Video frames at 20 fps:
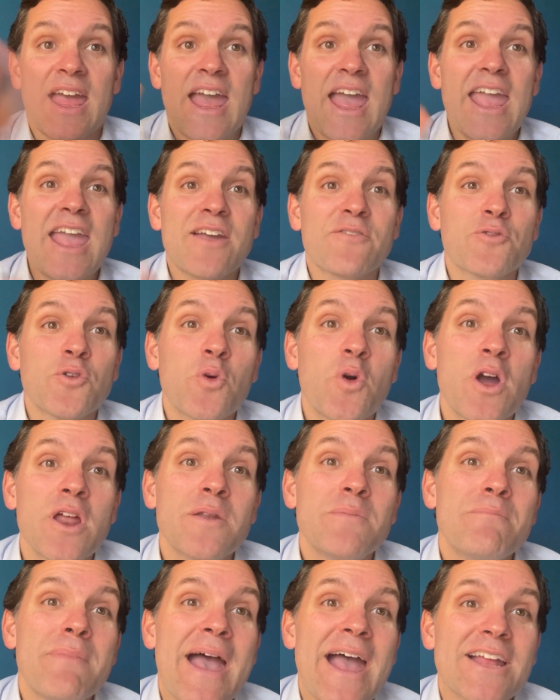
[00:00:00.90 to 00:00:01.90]
Hey
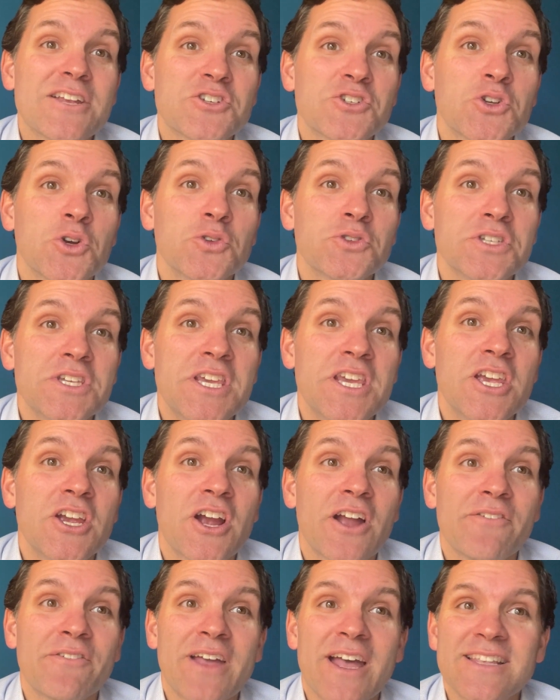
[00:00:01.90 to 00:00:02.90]
everyone, Matt Schulte
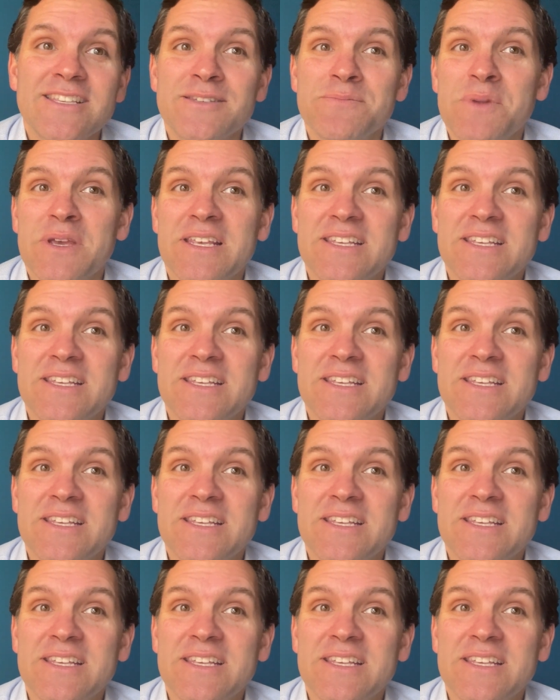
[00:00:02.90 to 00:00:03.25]
here. I've got some